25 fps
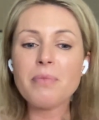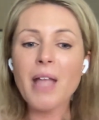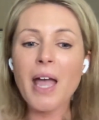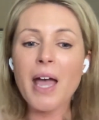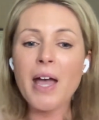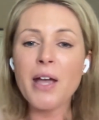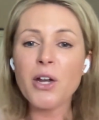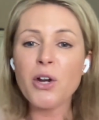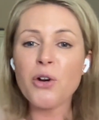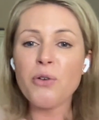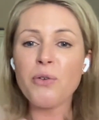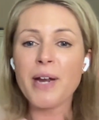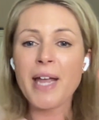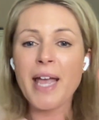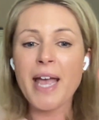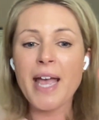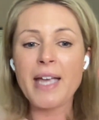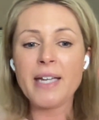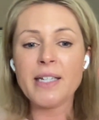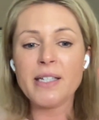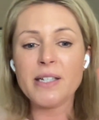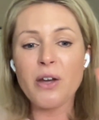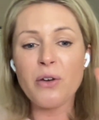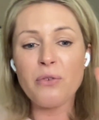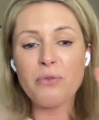and
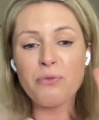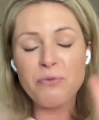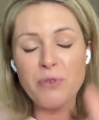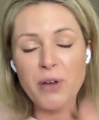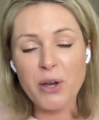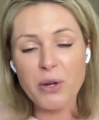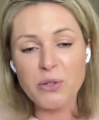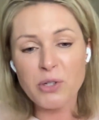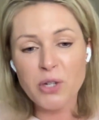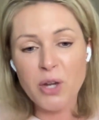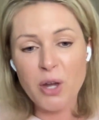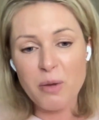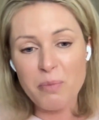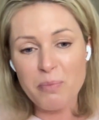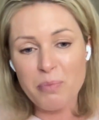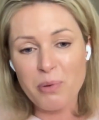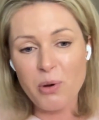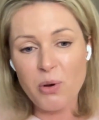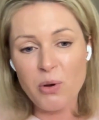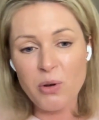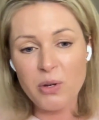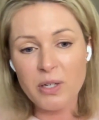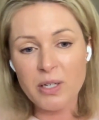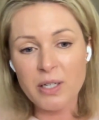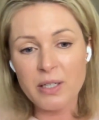create a photo
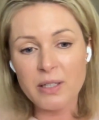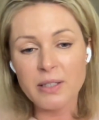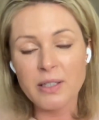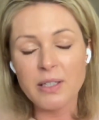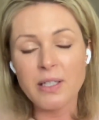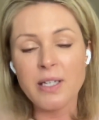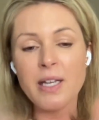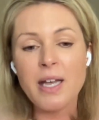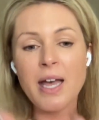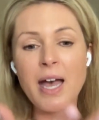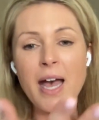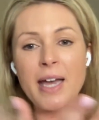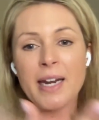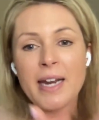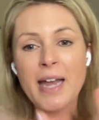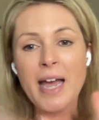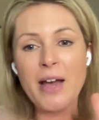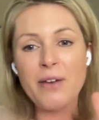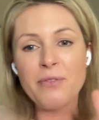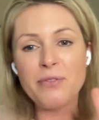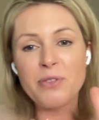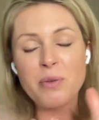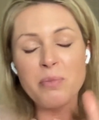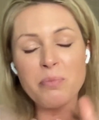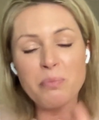book and
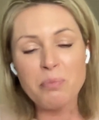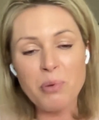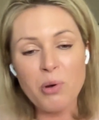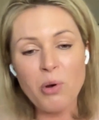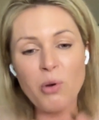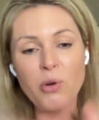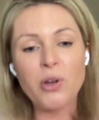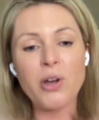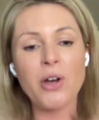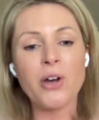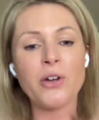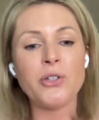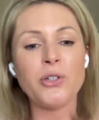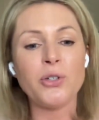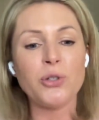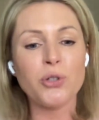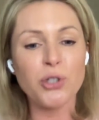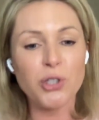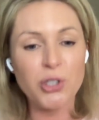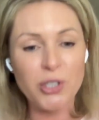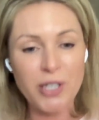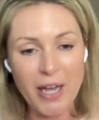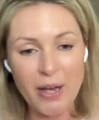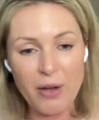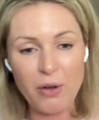have the book on your
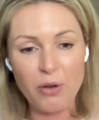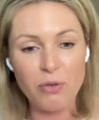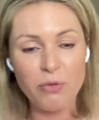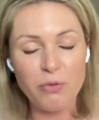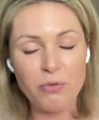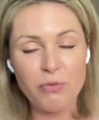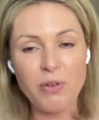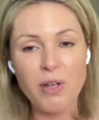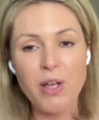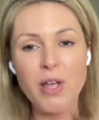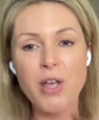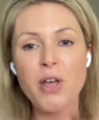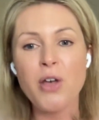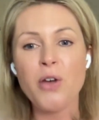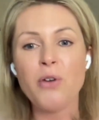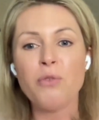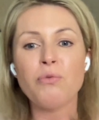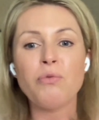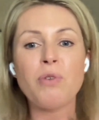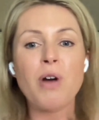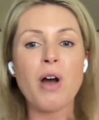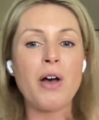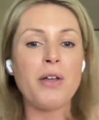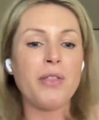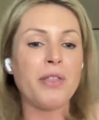shelf
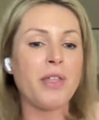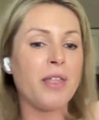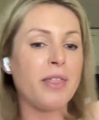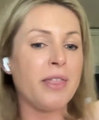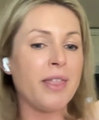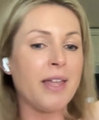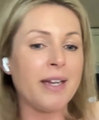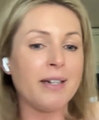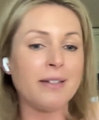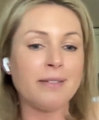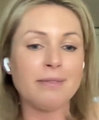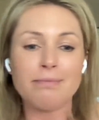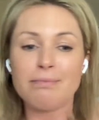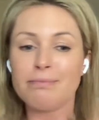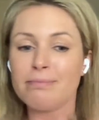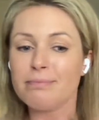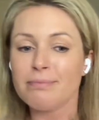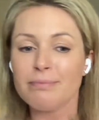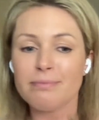rather than